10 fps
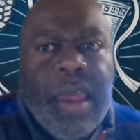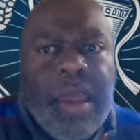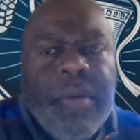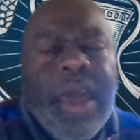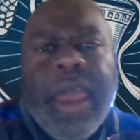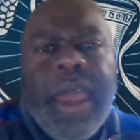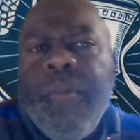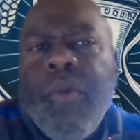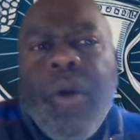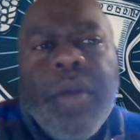Right? I
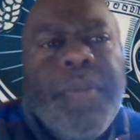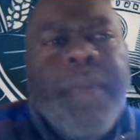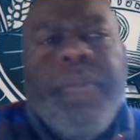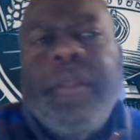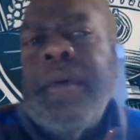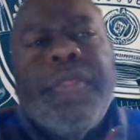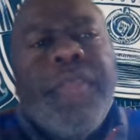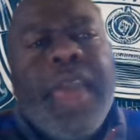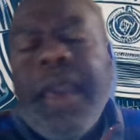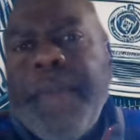want people to
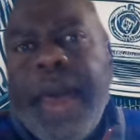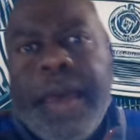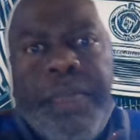think about